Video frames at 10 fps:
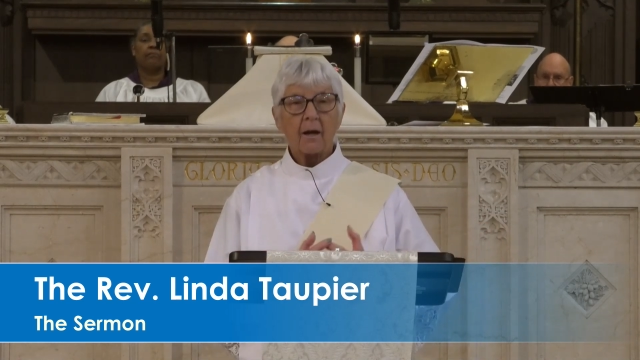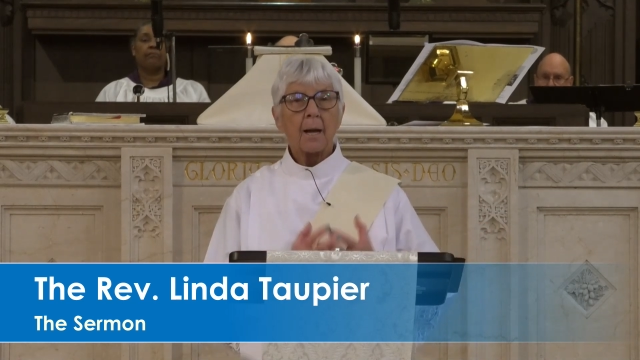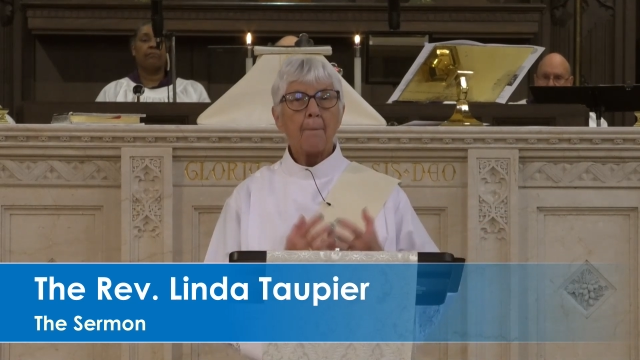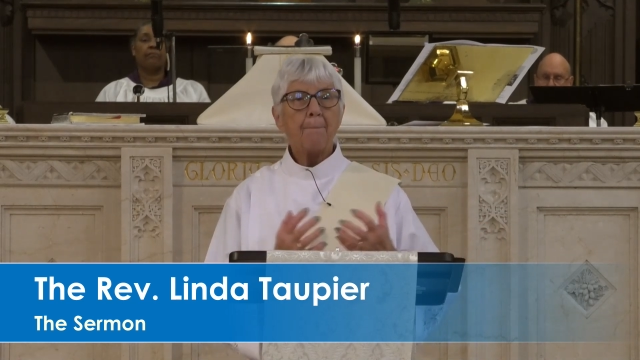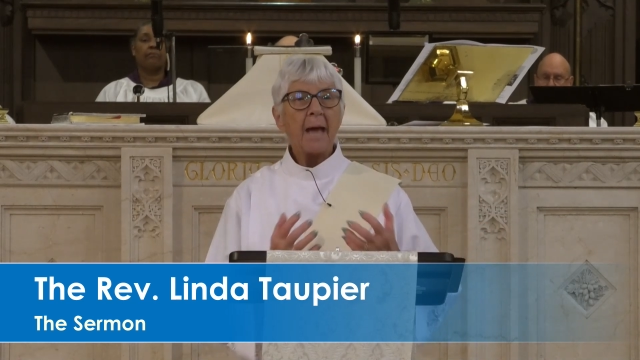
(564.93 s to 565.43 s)

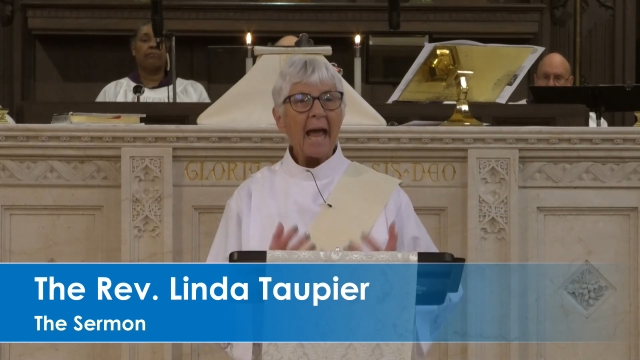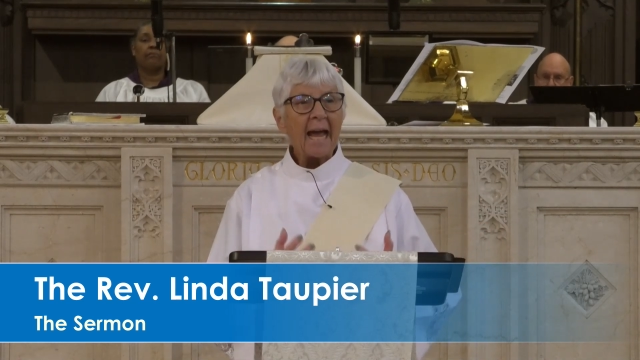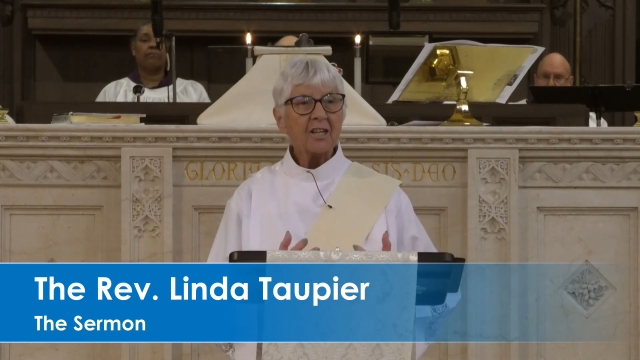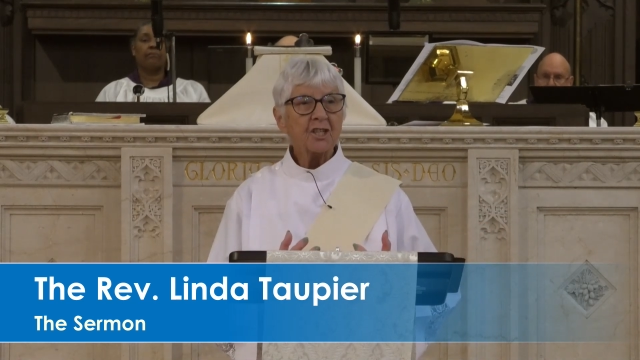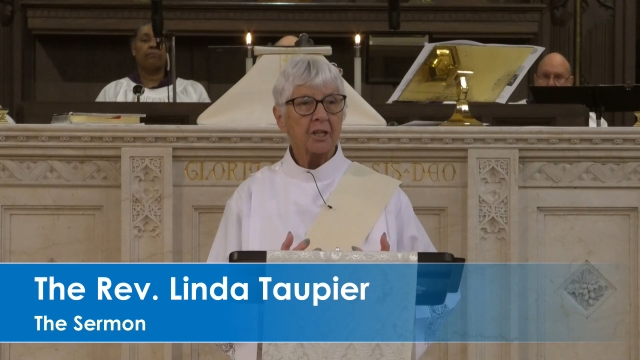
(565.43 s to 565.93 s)

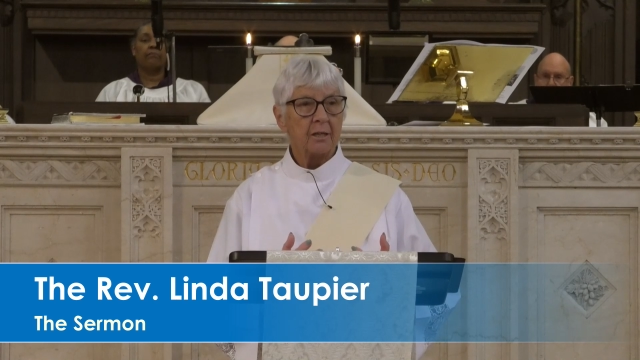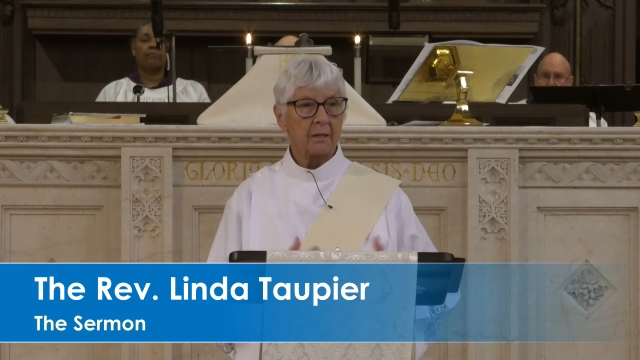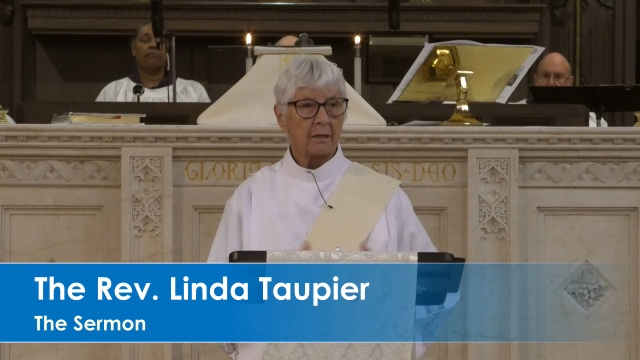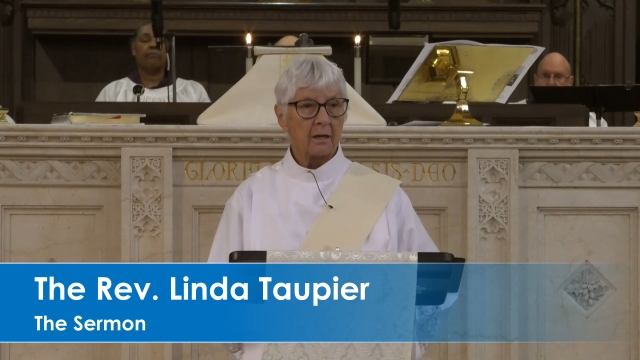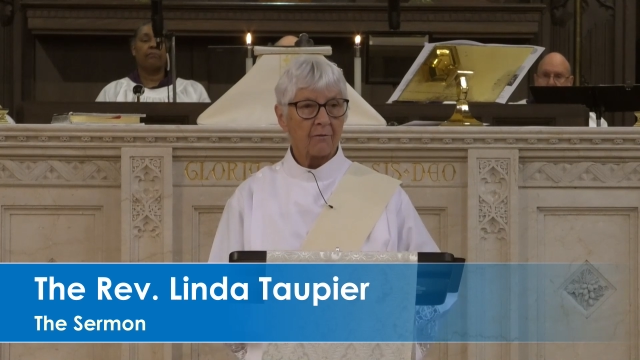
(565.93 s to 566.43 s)
compassion
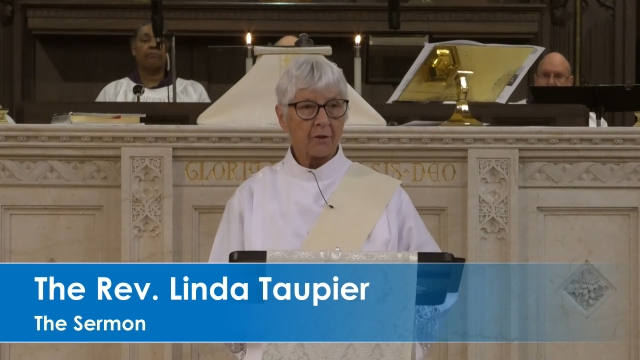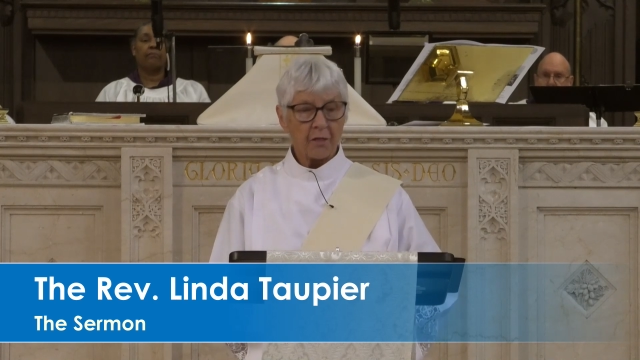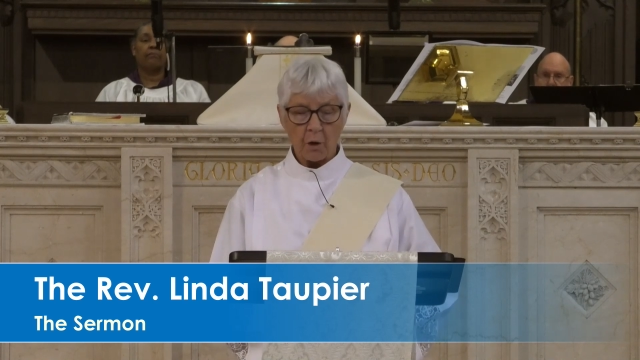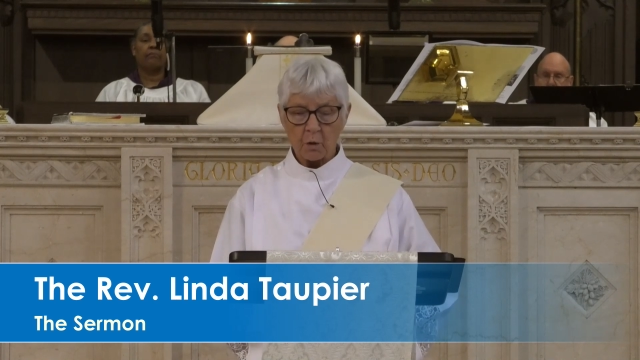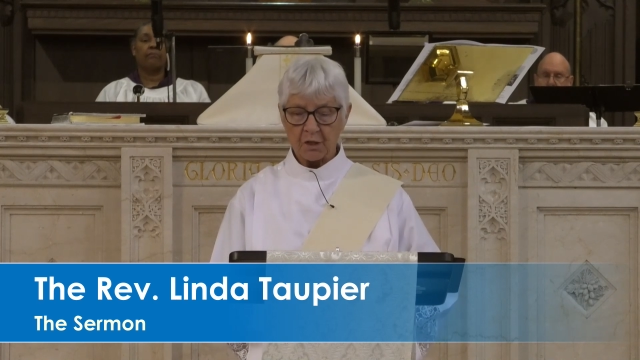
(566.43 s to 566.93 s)
for
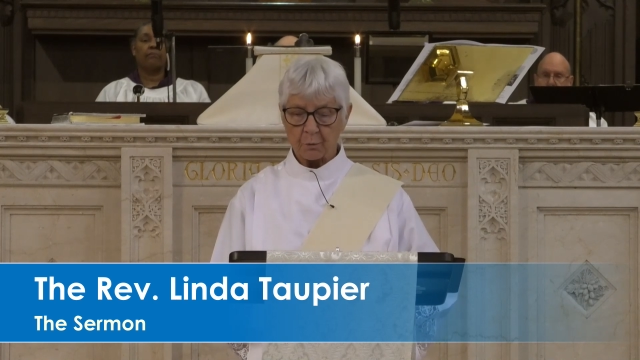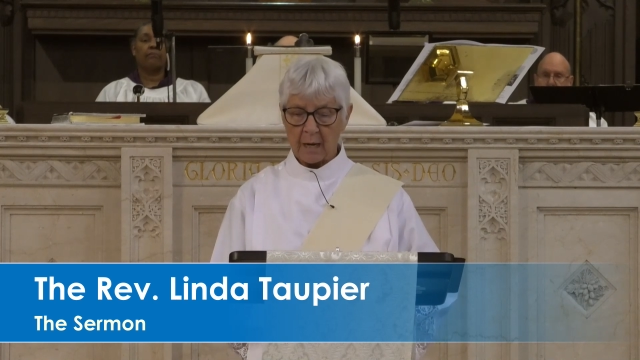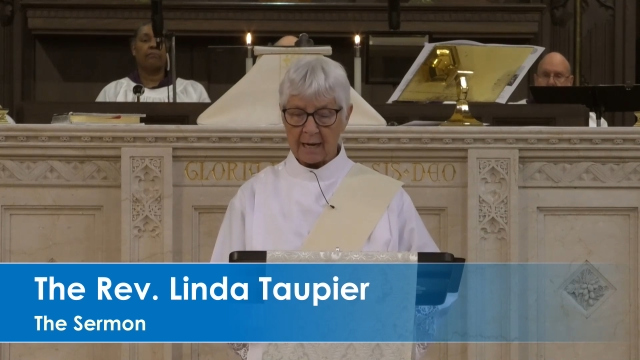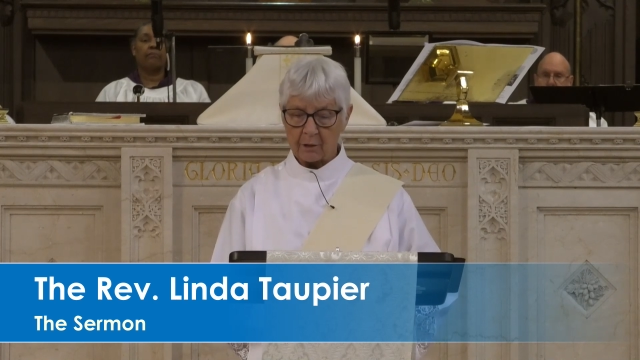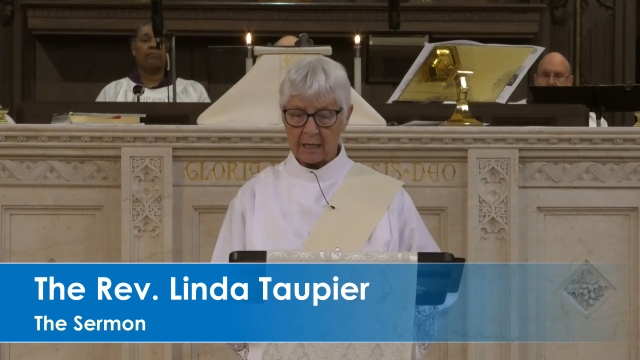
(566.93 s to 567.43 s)
those
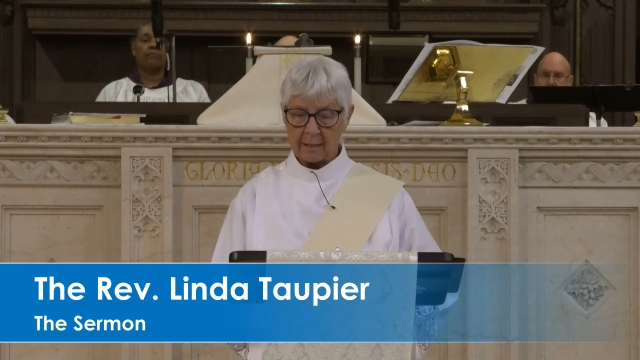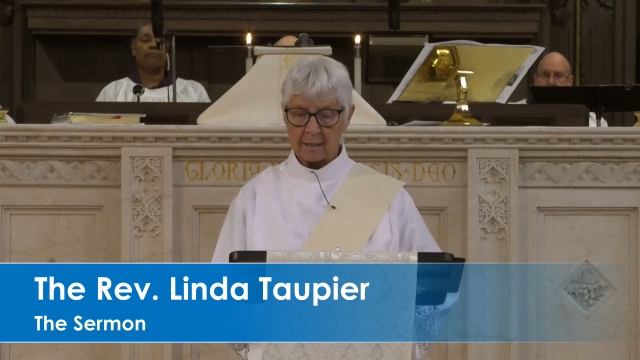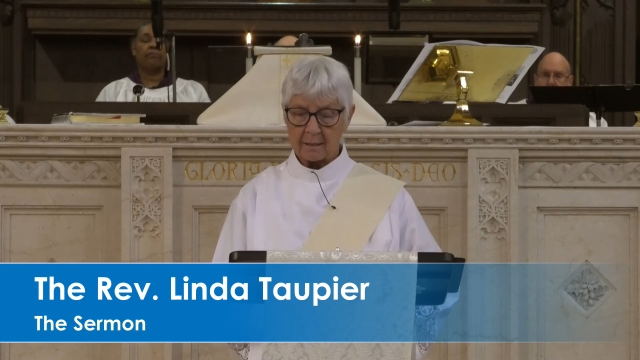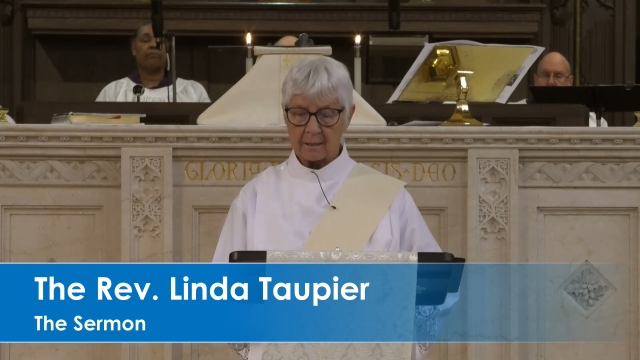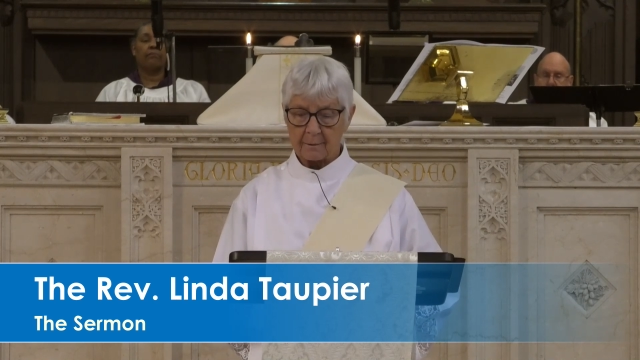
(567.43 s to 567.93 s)
around us.